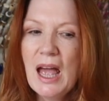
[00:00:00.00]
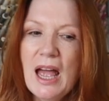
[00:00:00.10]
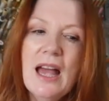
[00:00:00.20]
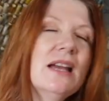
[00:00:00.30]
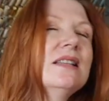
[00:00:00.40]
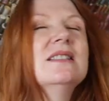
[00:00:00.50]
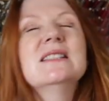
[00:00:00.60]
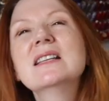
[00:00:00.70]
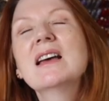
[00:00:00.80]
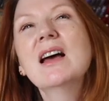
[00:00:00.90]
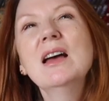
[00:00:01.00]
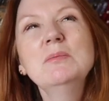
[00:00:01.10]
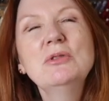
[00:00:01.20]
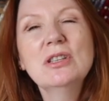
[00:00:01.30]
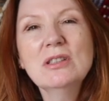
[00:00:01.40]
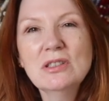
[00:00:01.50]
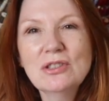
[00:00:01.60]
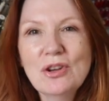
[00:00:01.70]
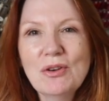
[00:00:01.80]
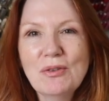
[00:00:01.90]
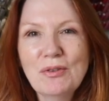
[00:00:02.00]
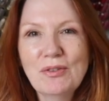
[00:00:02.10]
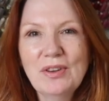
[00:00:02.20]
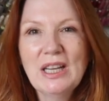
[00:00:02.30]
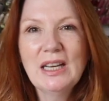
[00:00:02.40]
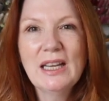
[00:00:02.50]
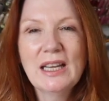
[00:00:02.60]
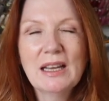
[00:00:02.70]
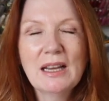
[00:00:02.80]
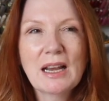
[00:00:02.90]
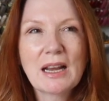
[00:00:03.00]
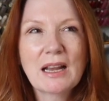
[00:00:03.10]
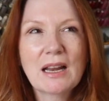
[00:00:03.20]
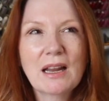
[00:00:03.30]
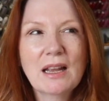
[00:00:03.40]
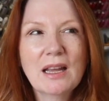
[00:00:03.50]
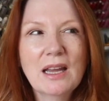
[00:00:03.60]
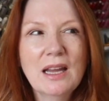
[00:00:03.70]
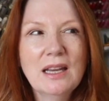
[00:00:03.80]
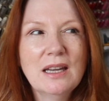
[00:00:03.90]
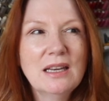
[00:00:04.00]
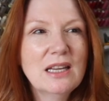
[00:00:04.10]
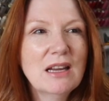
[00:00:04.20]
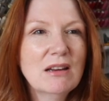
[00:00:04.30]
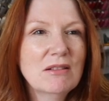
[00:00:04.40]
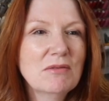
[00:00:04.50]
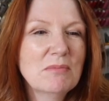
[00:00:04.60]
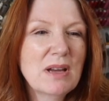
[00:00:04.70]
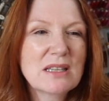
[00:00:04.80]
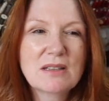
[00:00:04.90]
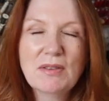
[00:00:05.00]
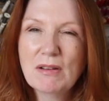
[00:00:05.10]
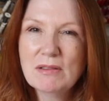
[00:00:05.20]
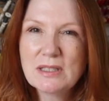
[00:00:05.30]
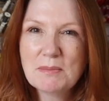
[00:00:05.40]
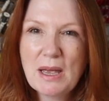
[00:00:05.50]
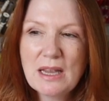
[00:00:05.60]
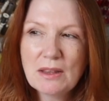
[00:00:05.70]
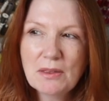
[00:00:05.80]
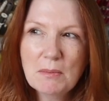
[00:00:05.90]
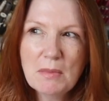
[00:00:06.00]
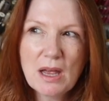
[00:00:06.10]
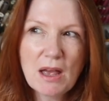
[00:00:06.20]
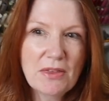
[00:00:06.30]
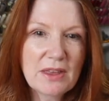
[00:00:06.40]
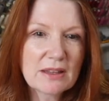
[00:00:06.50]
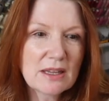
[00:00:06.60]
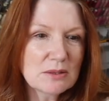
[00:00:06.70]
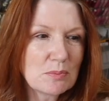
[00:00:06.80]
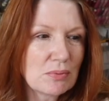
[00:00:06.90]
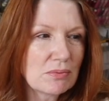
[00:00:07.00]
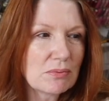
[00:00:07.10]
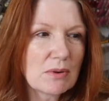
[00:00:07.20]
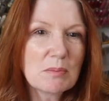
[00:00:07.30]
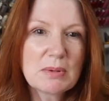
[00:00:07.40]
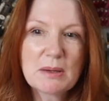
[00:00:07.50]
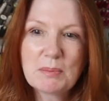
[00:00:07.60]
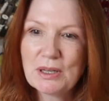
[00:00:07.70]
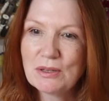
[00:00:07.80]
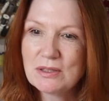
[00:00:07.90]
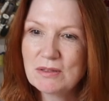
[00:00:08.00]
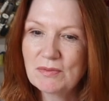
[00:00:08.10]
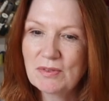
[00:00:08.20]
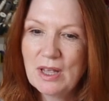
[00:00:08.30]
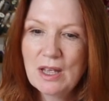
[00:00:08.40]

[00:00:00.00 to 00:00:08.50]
And I'm just not feeling in any kind of massive hurry to make them. I think that's probably because of